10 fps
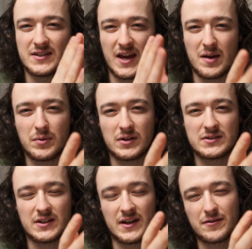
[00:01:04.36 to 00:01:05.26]

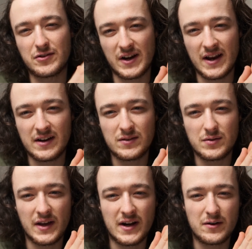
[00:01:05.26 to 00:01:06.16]
tables that I've created
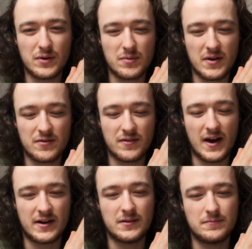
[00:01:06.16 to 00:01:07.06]
together with my
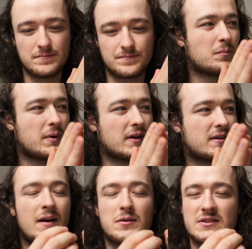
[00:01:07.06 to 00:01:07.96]
father.
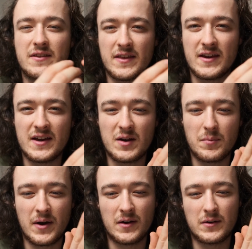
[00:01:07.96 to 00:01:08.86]
But I was thinking
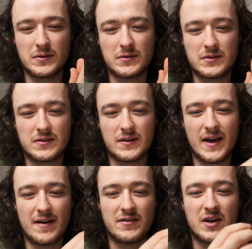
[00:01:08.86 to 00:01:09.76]
about
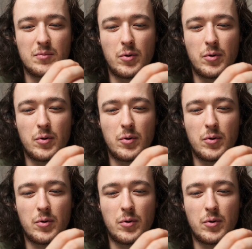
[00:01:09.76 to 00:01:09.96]
having a